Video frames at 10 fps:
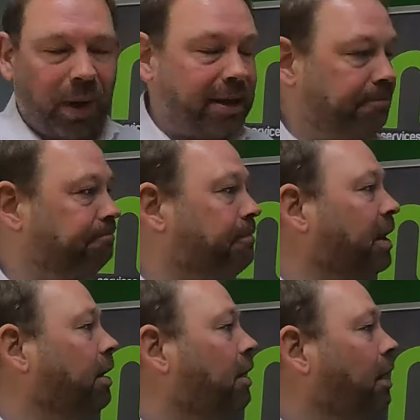way.
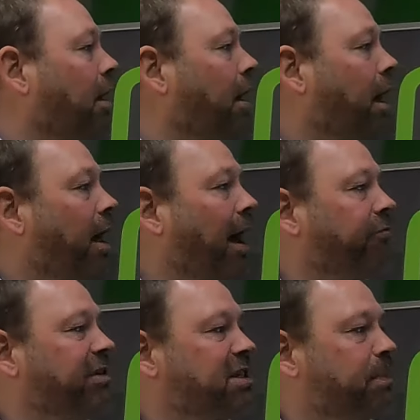
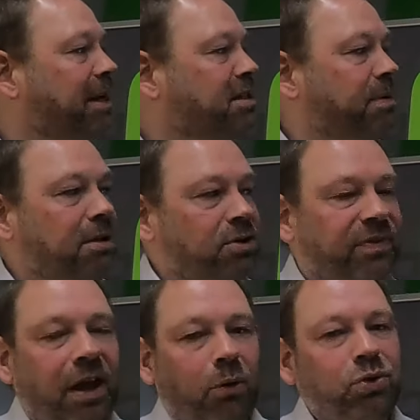Average speed to be used
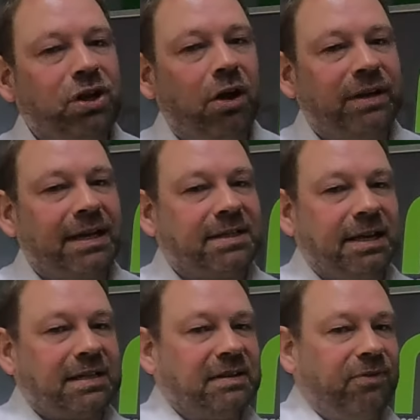for the whole journey,
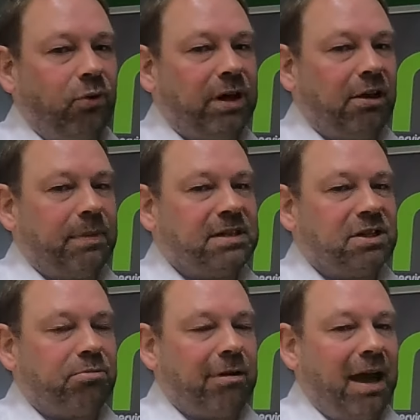64
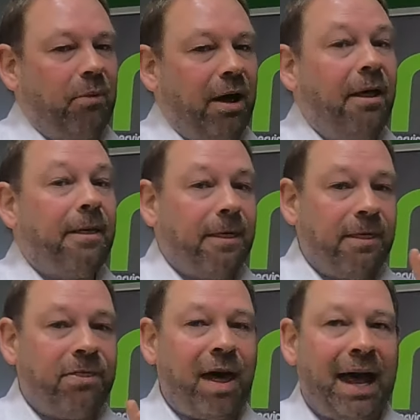kilometres per hour.
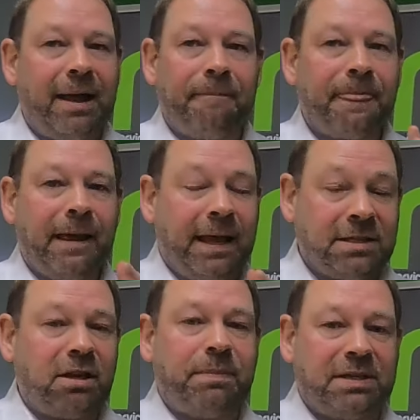That is
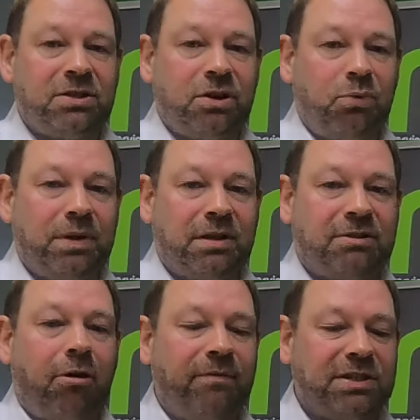going to be to do with the
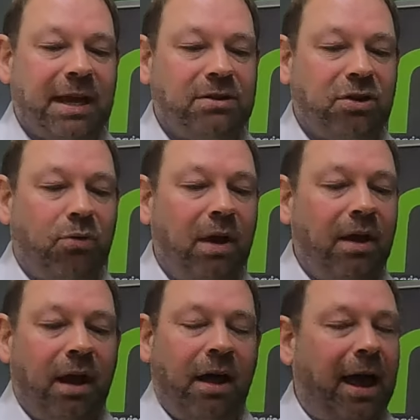driver schedule.
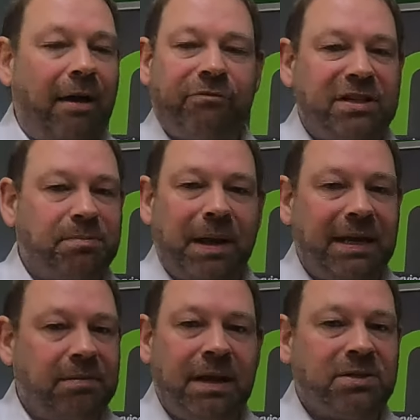Average
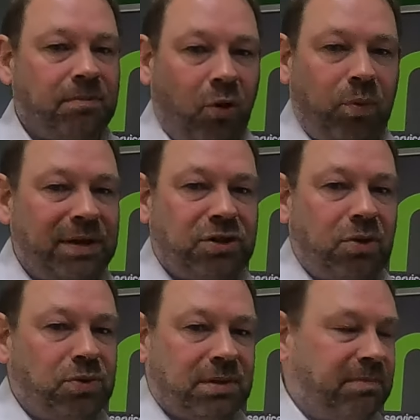speed is always
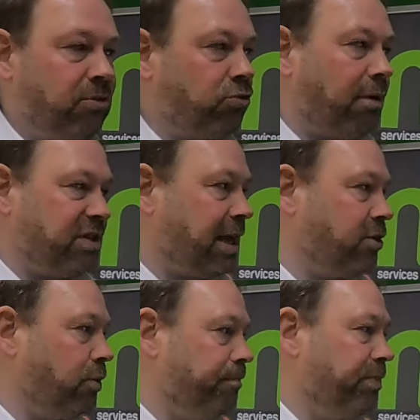used in the driver
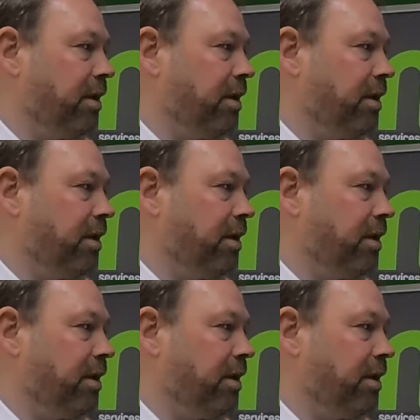schedule.